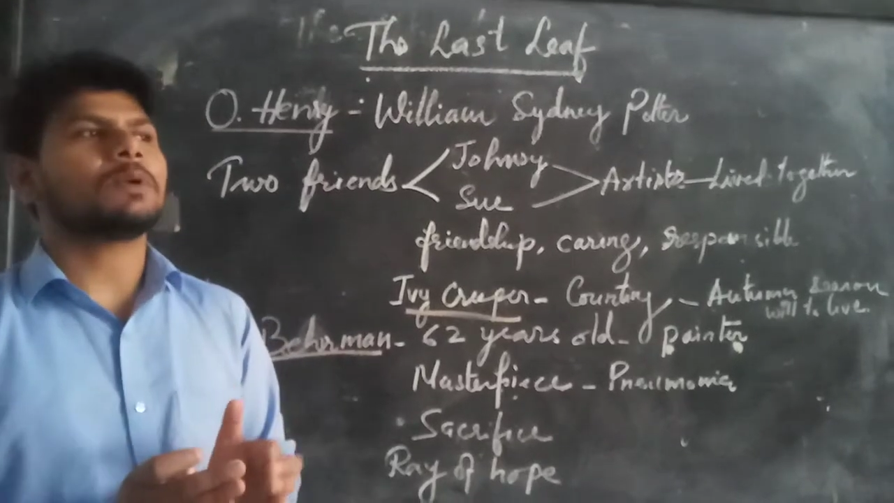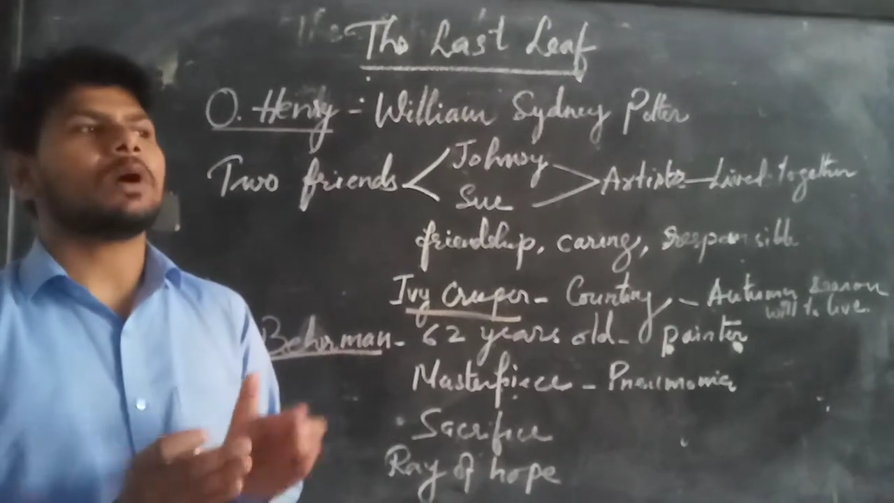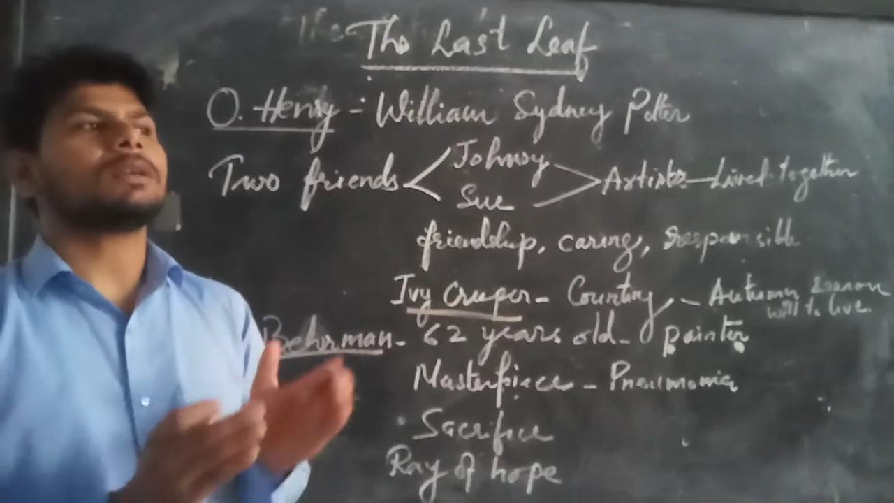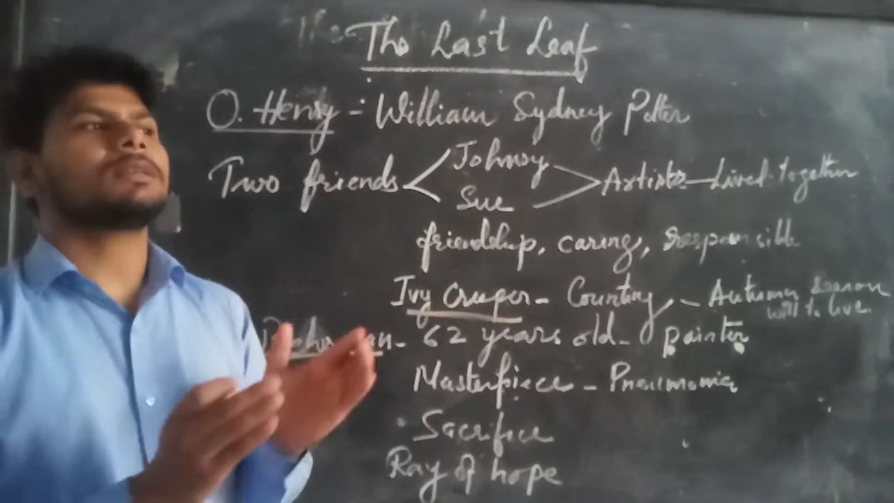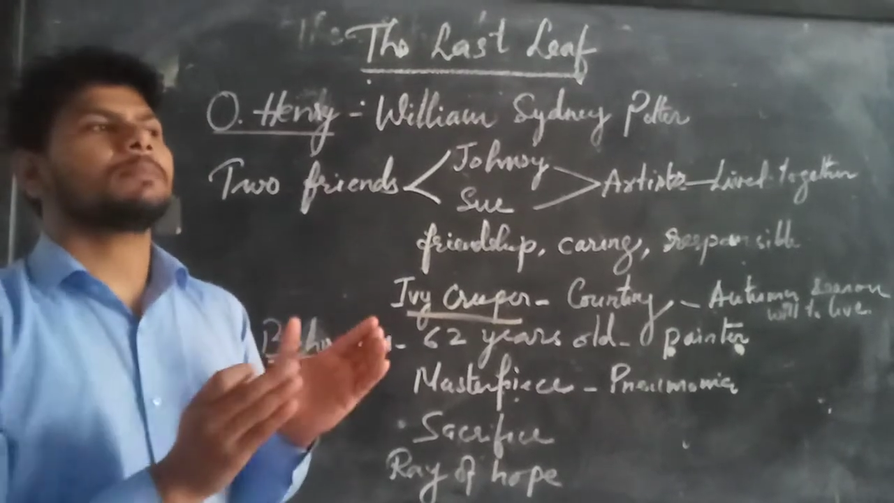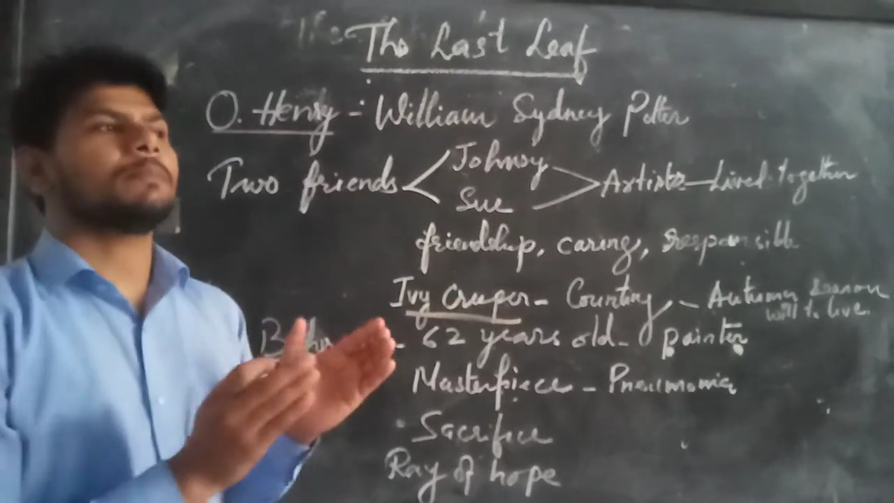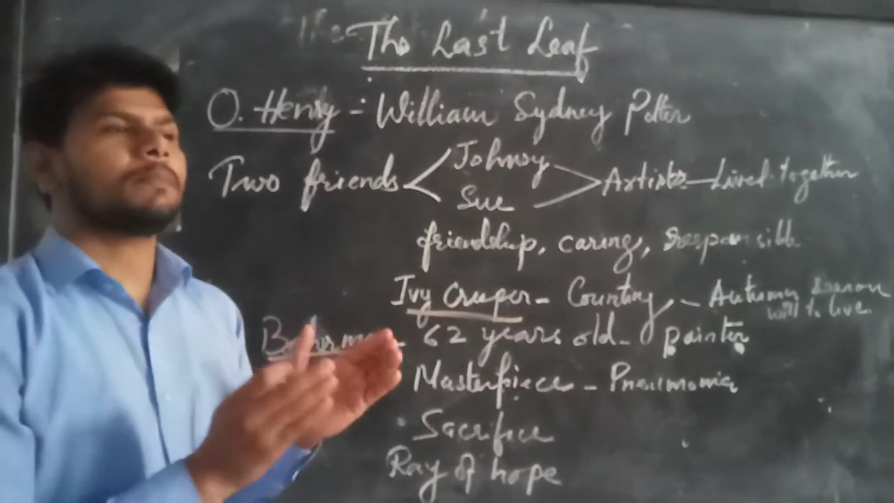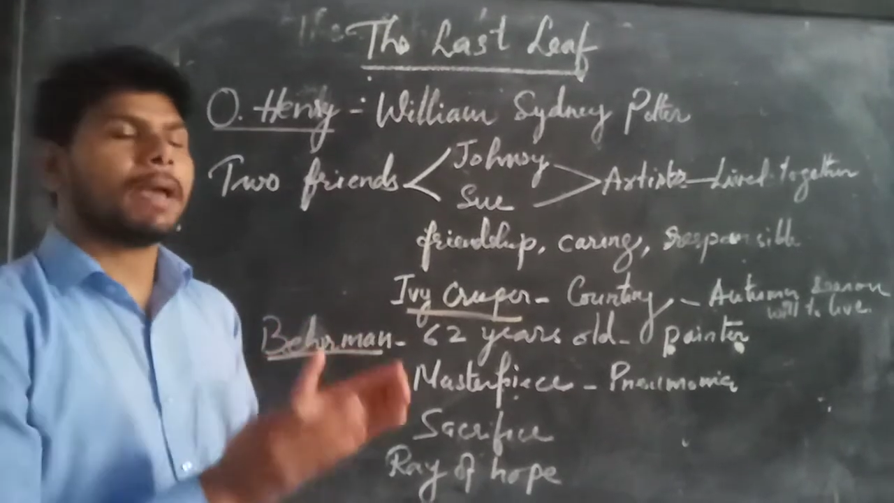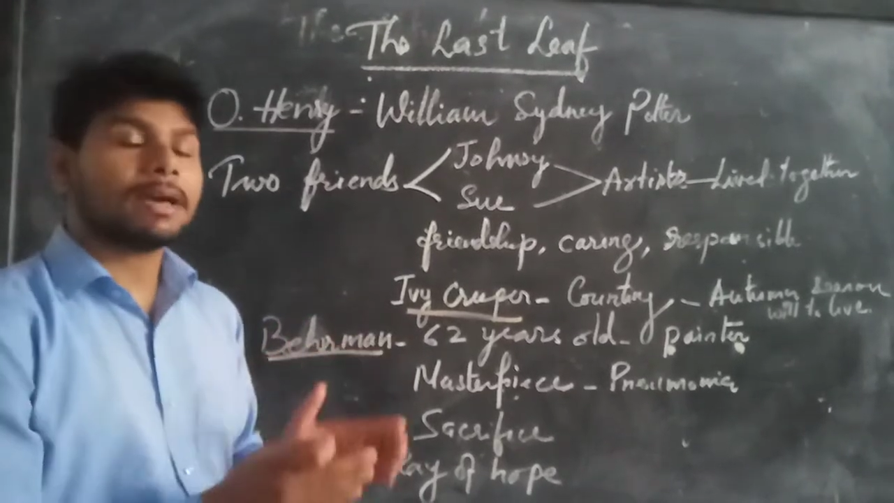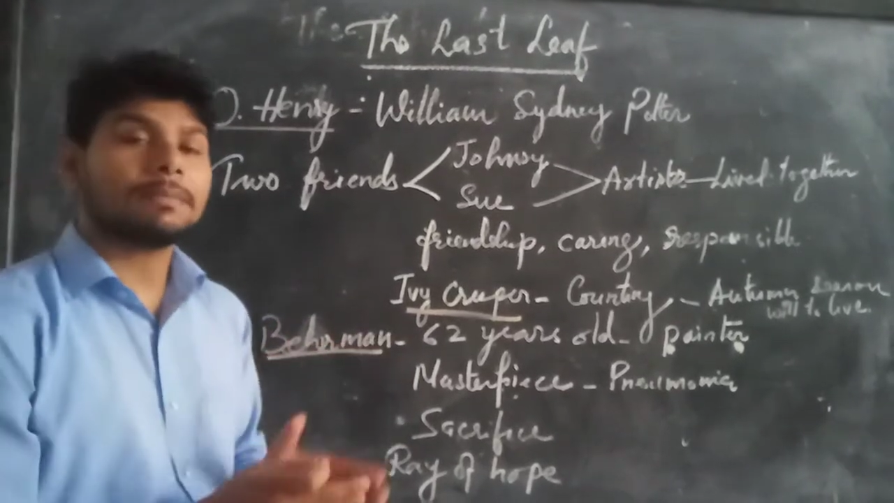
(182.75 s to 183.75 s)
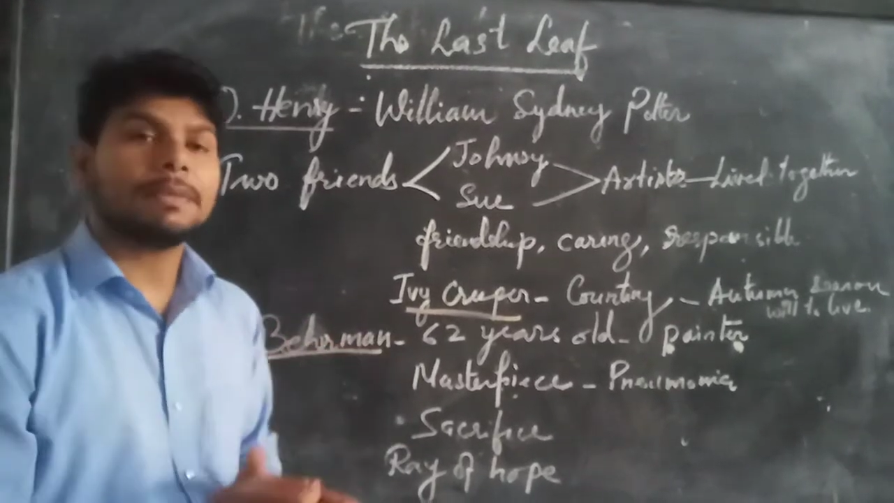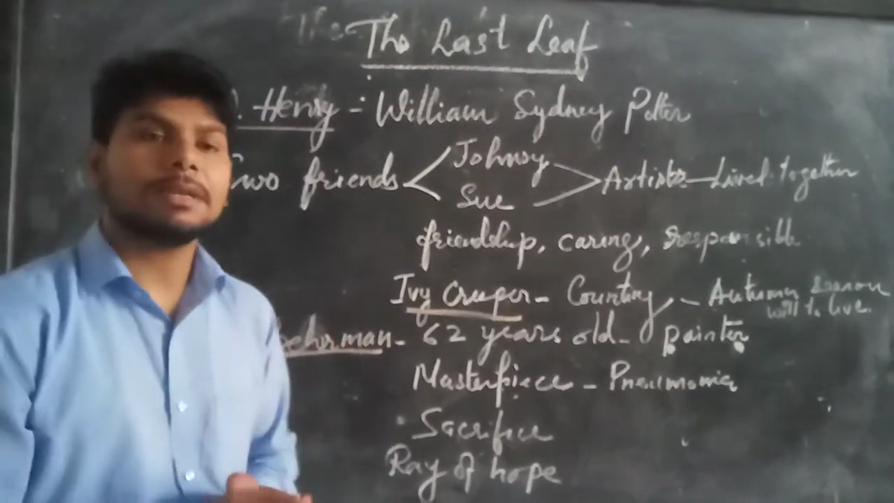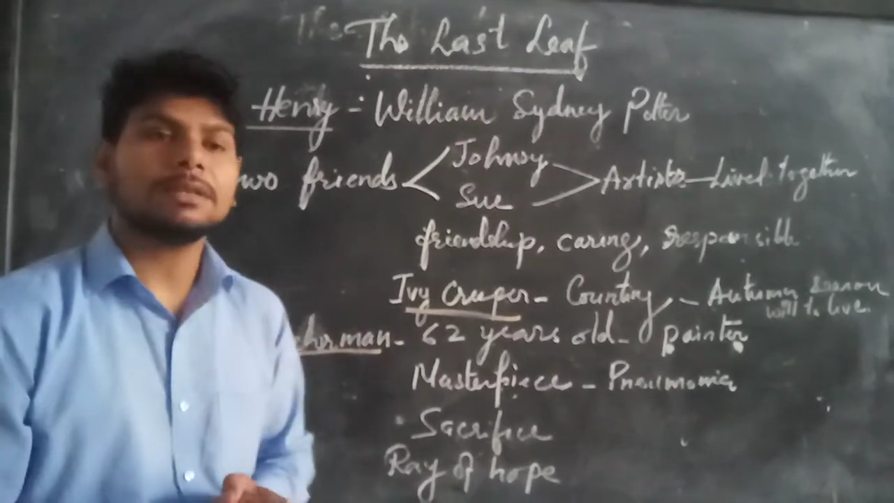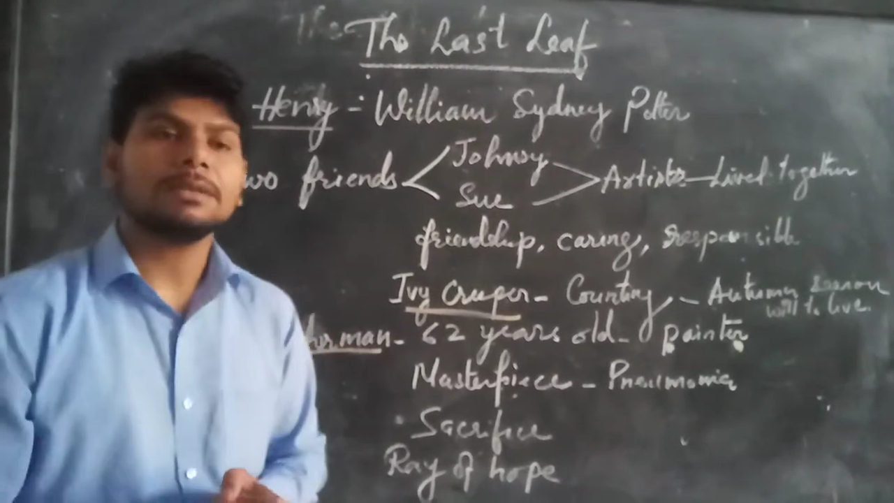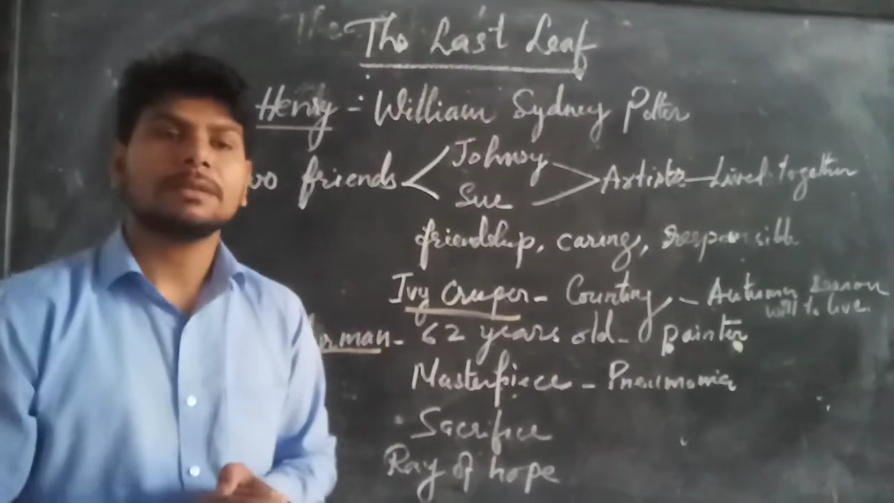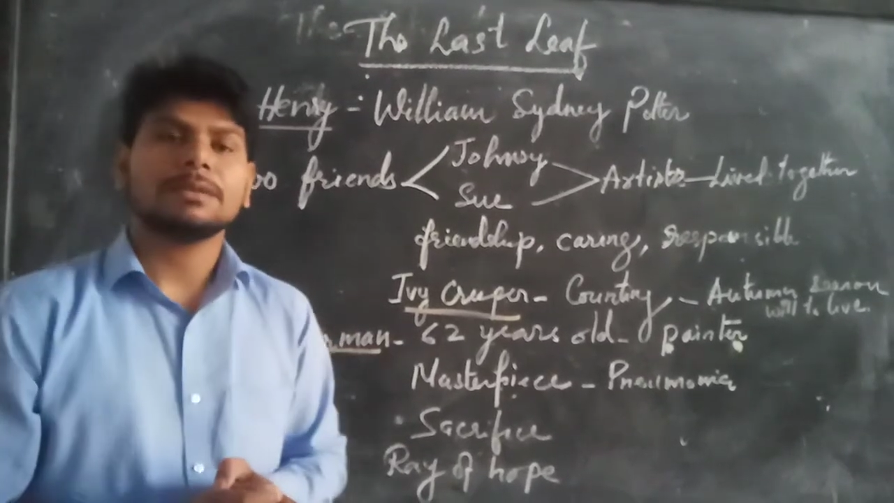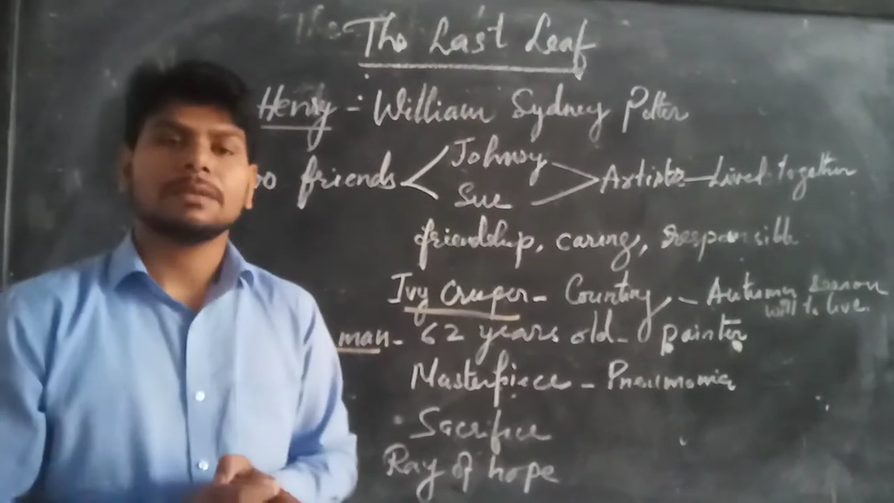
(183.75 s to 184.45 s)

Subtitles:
brought Behrman,